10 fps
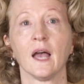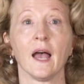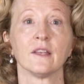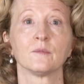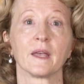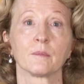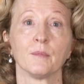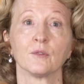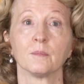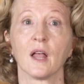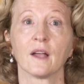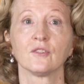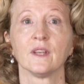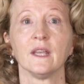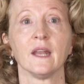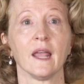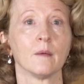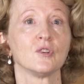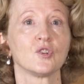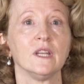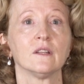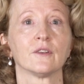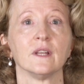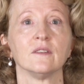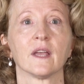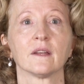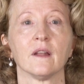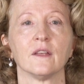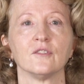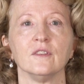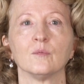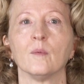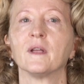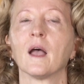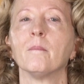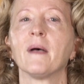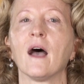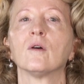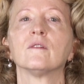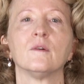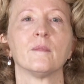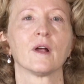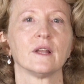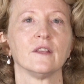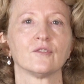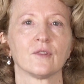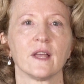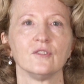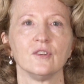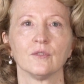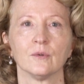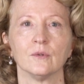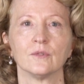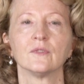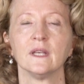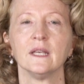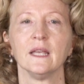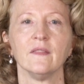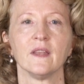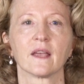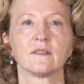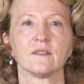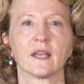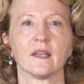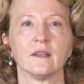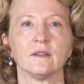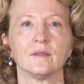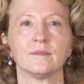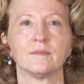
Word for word: I expect both blockchain and machine learning technologies will become powerful marketing strategy tools in the next decade.